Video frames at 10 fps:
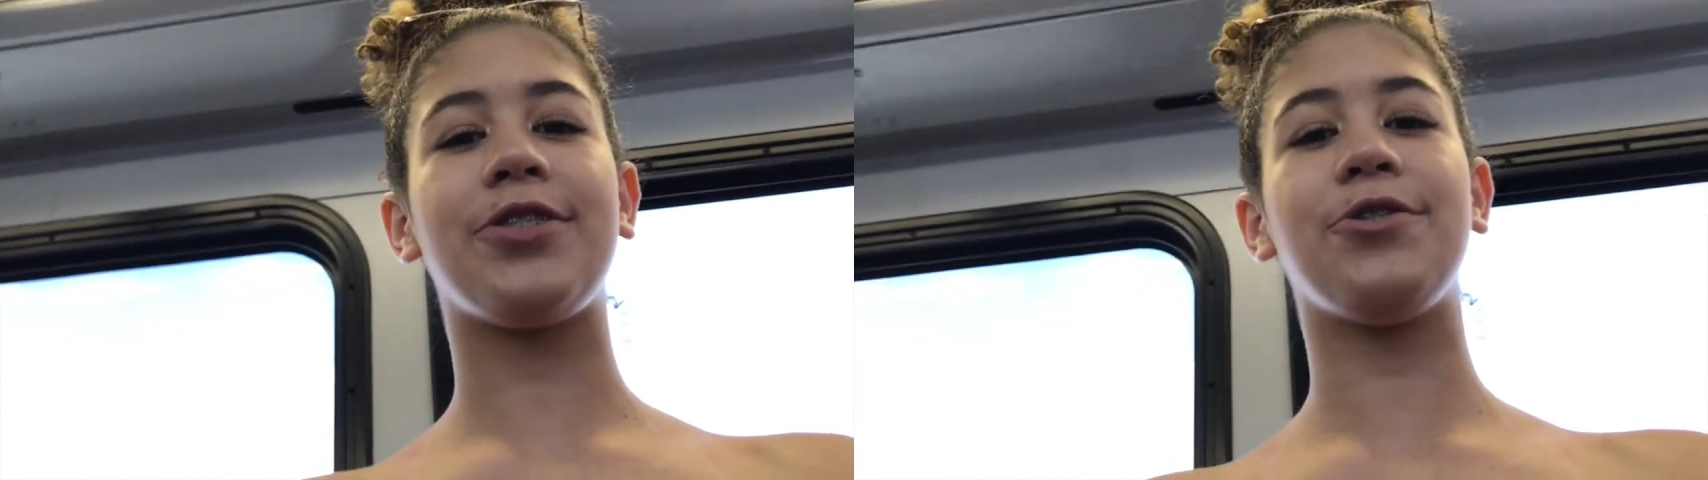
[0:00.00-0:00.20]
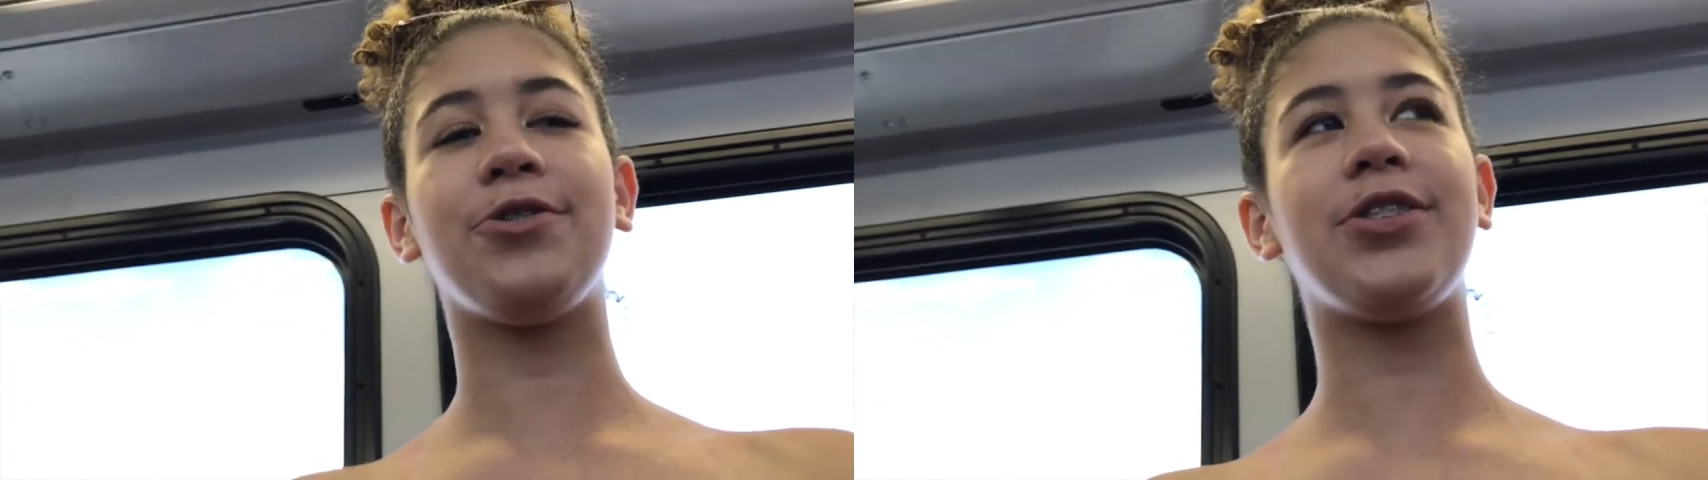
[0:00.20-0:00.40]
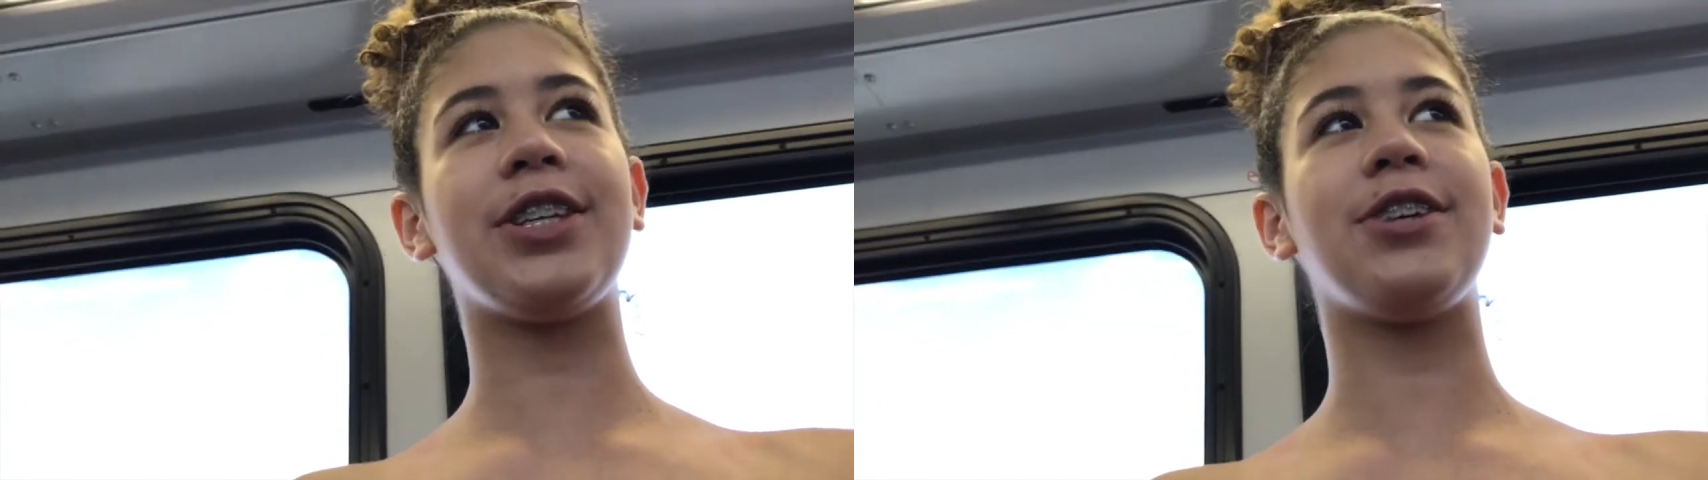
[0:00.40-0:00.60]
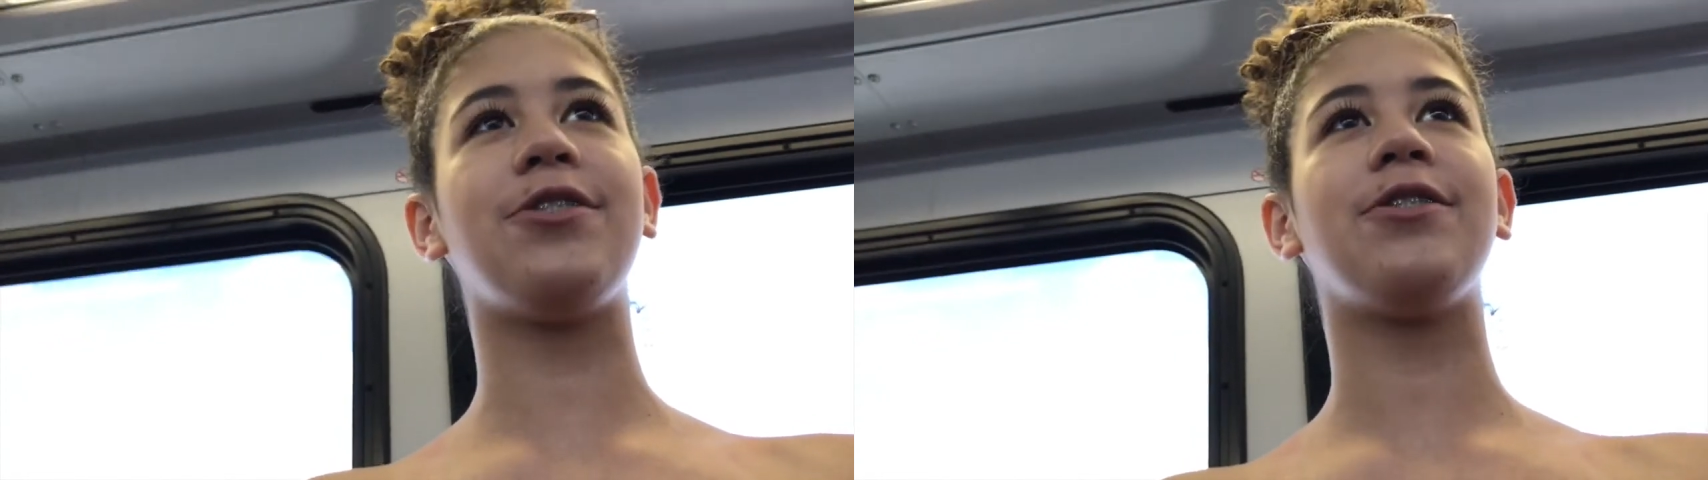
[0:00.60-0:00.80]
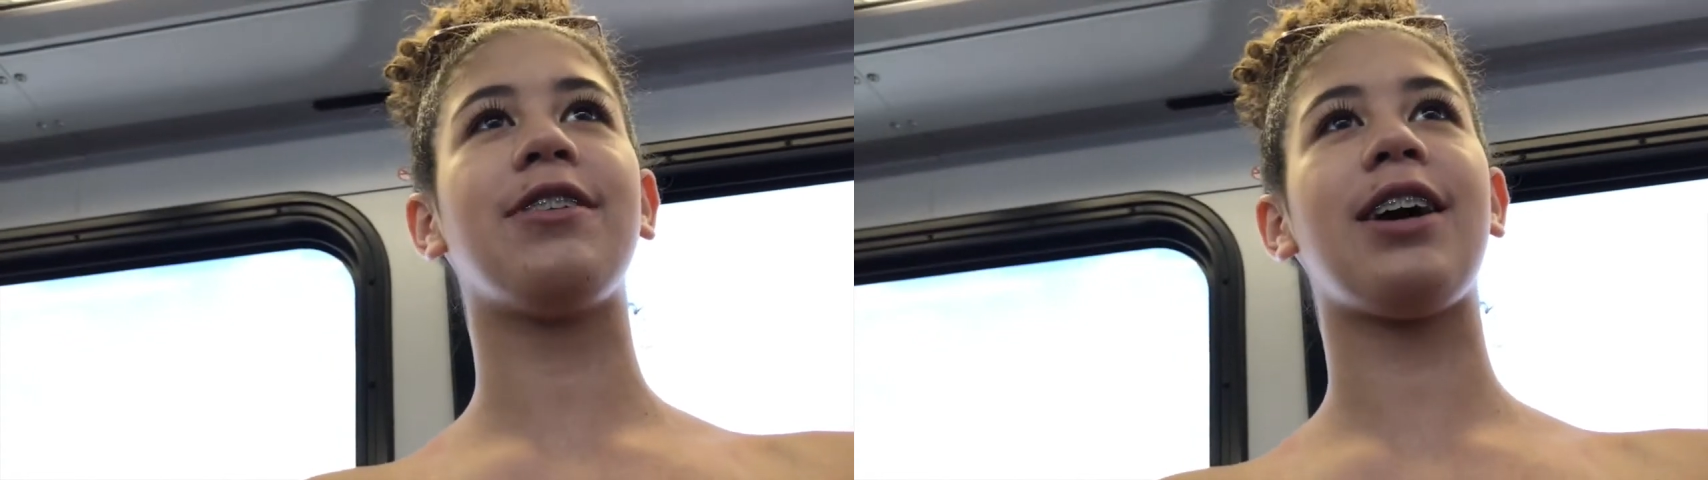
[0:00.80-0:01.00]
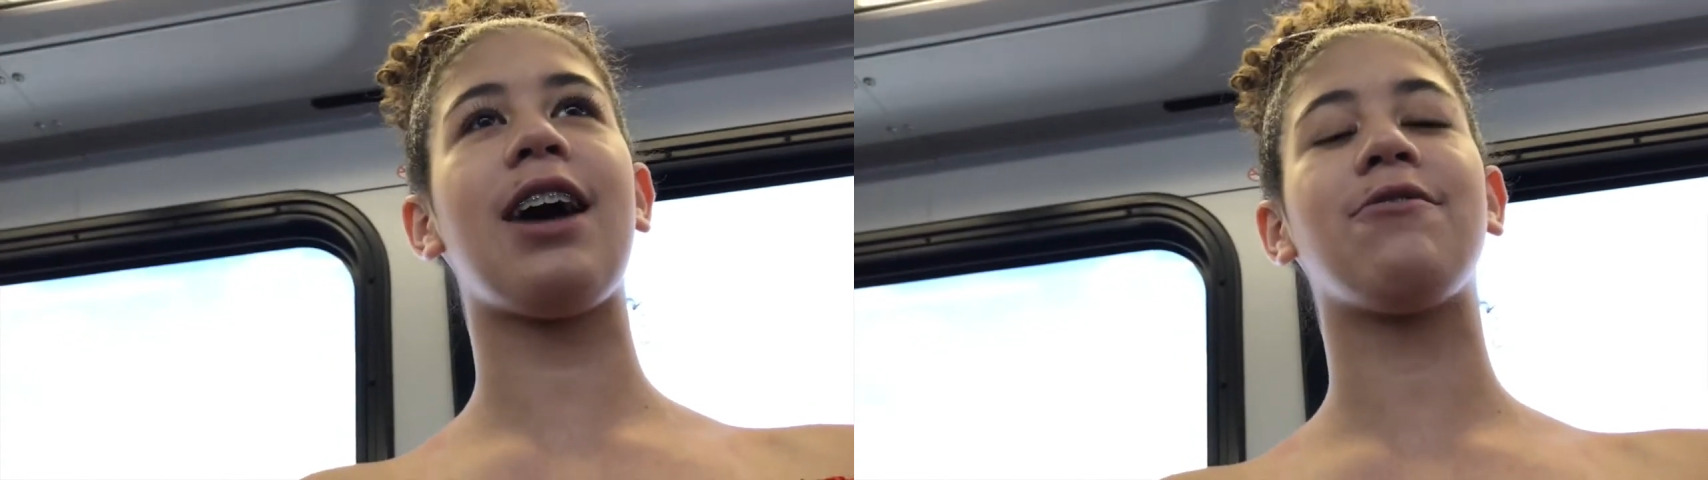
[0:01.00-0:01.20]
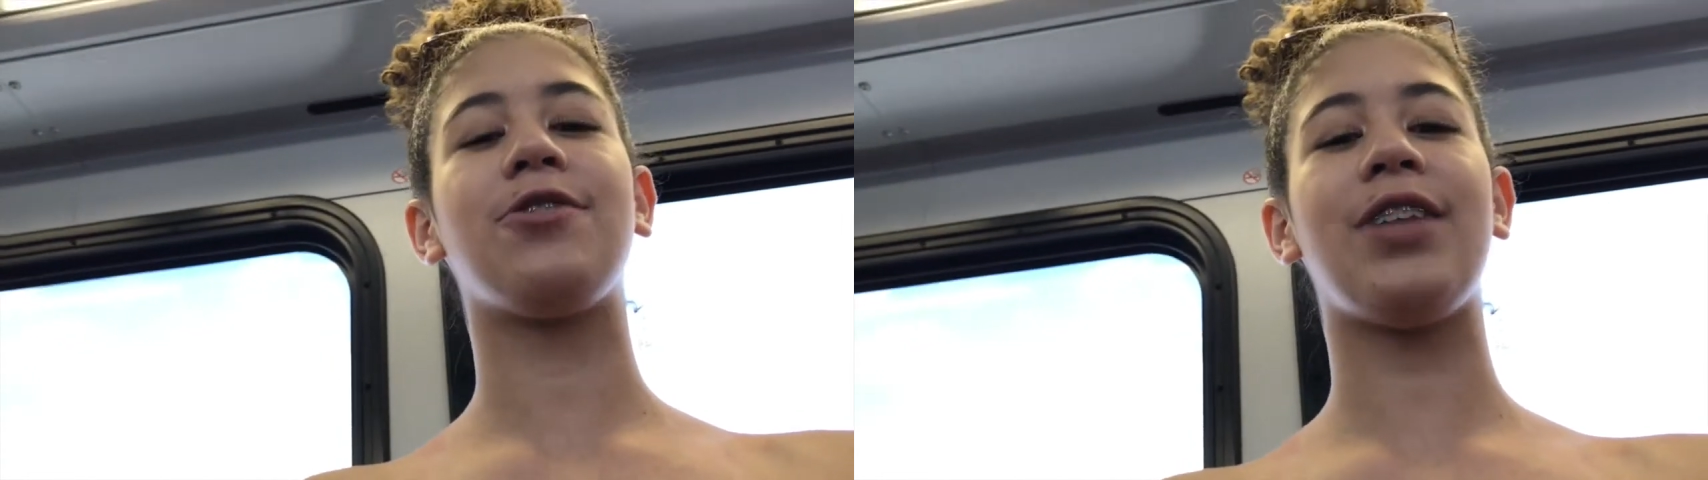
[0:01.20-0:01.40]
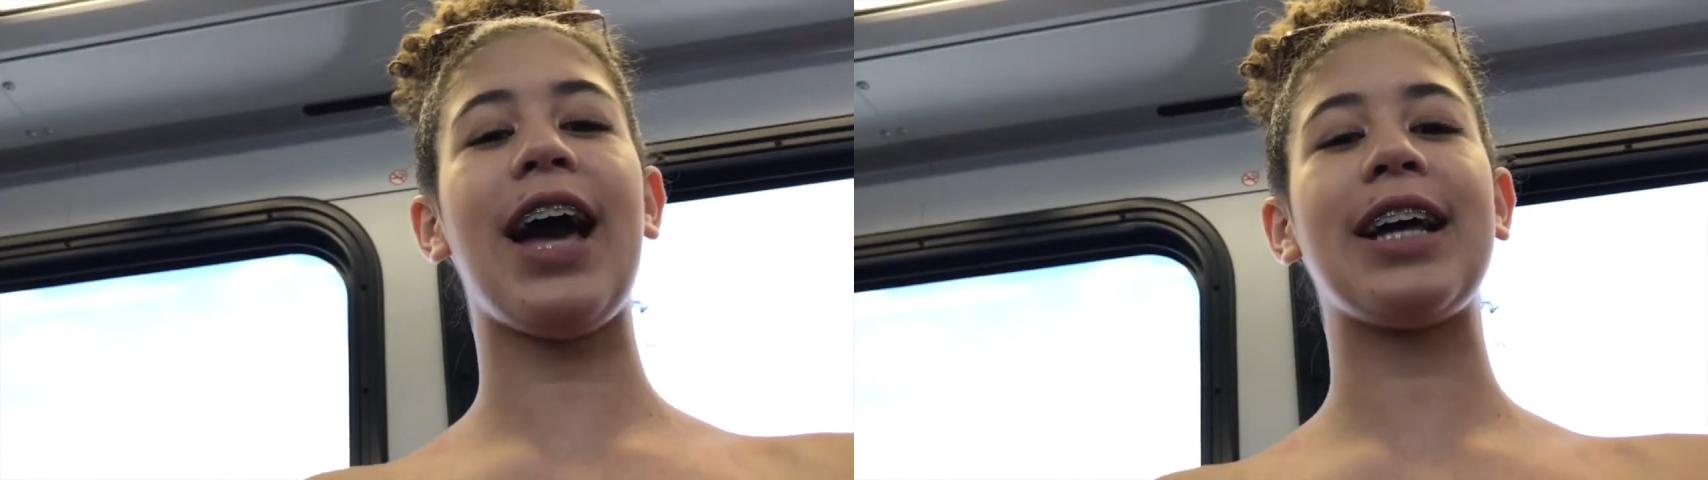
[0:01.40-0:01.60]
So we'll see you
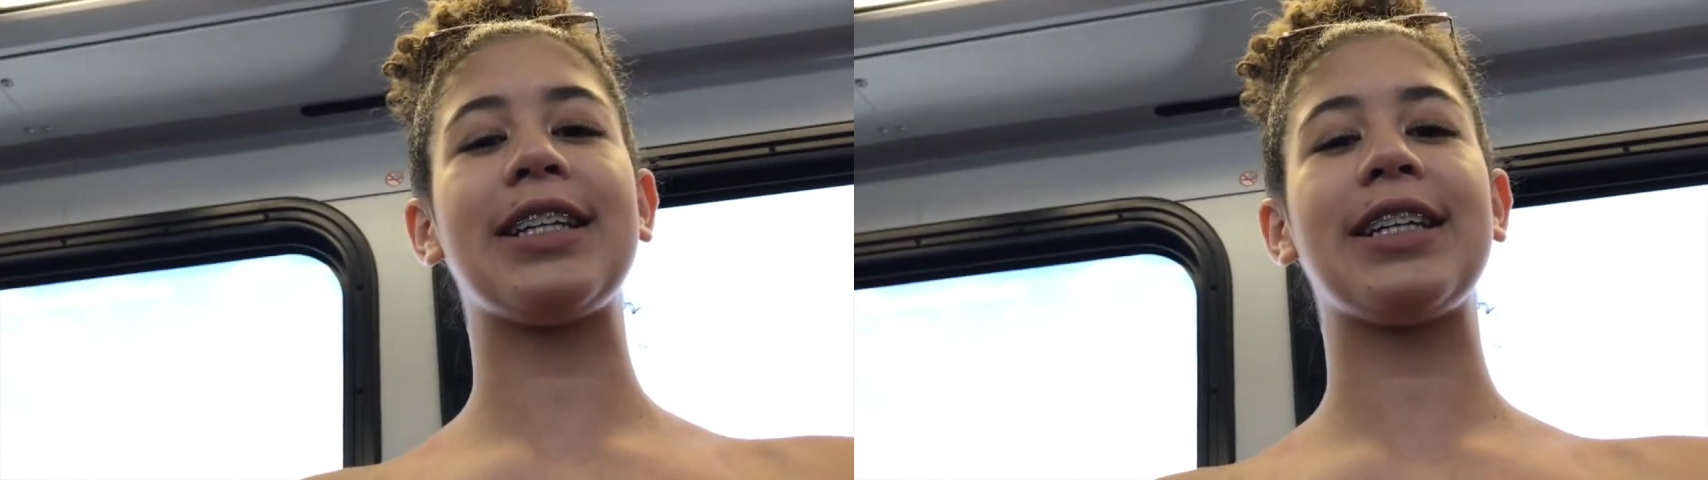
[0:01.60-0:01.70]
after that.